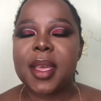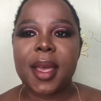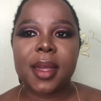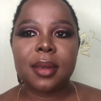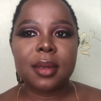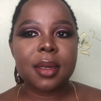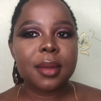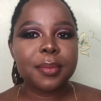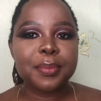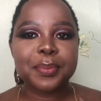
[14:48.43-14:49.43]
And
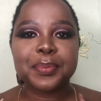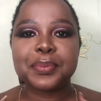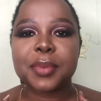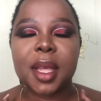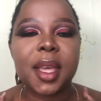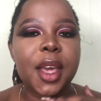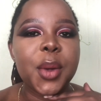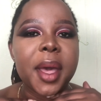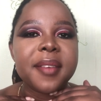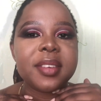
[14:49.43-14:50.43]
here
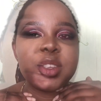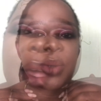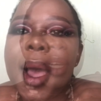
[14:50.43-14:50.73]
you have it.